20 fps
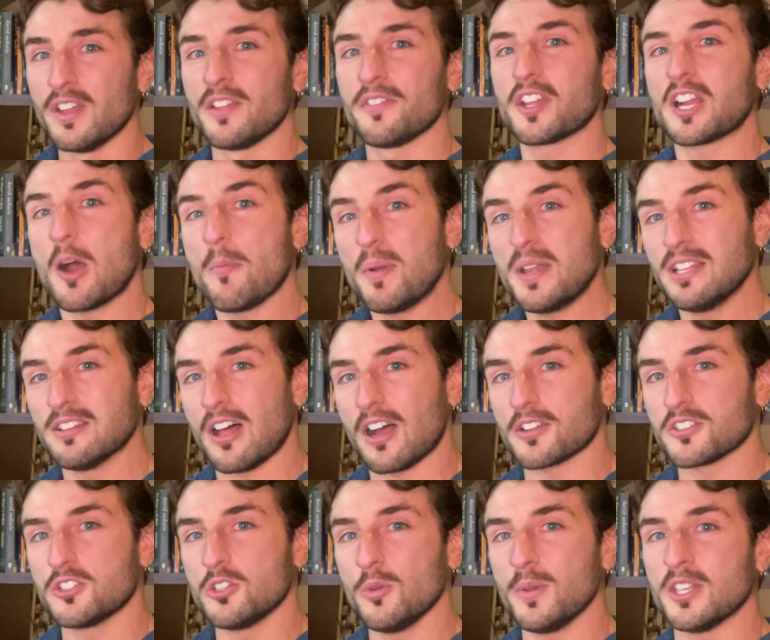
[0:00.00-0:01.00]
the company
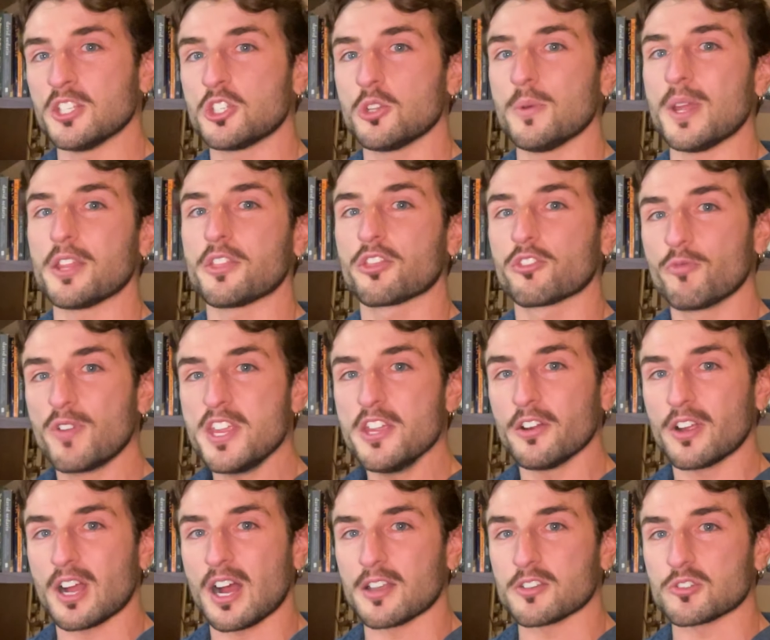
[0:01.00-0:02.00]
locks you into a
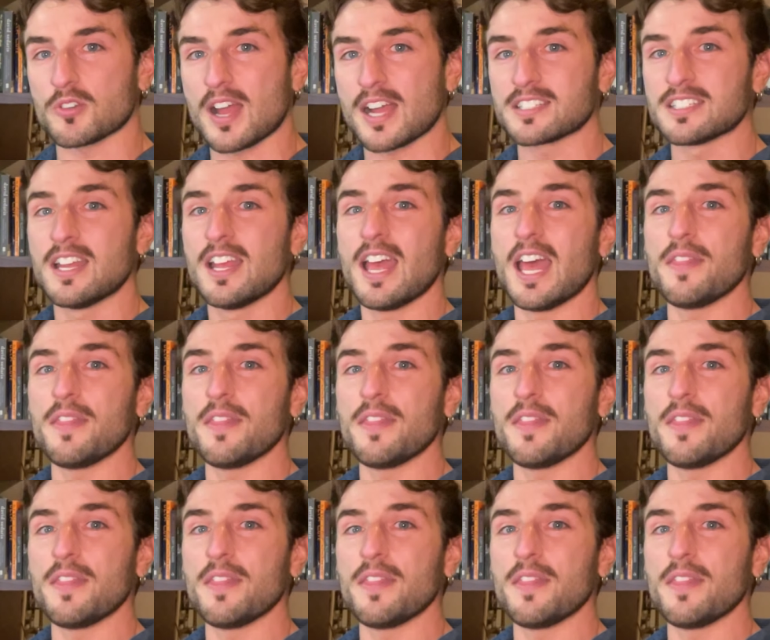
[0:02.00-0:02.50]
3-year contract,